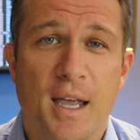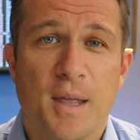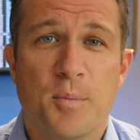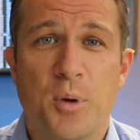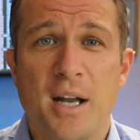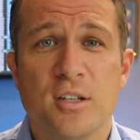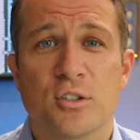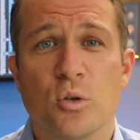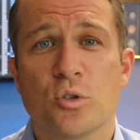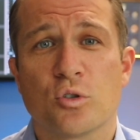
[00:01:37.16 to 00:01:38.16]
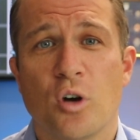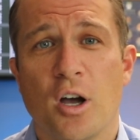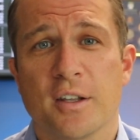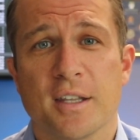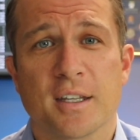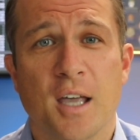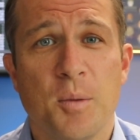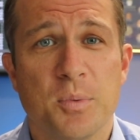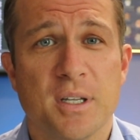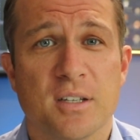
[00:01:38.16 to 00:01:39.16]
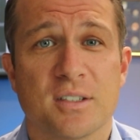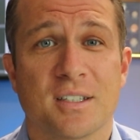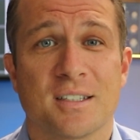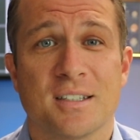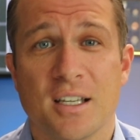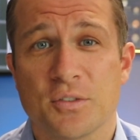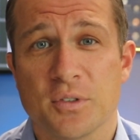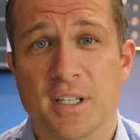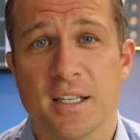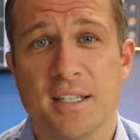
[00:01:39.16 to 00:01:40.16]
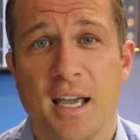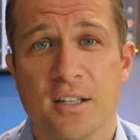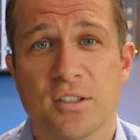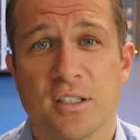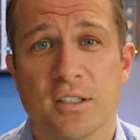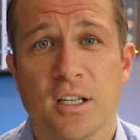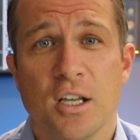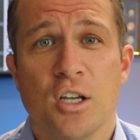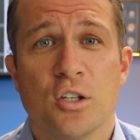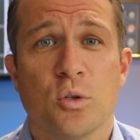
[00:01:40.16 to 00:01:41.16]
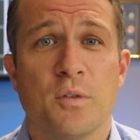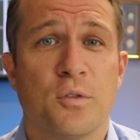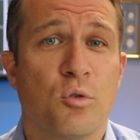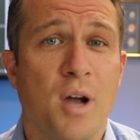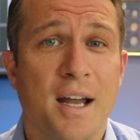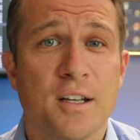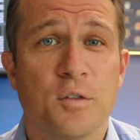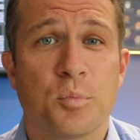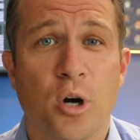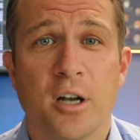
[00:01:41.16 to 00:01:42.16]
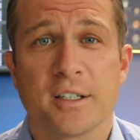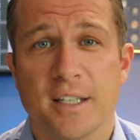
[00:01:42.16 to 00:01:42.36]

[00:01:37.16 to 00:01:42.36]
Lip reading: The brand is so strong that the company has successfully attached it to a variety of product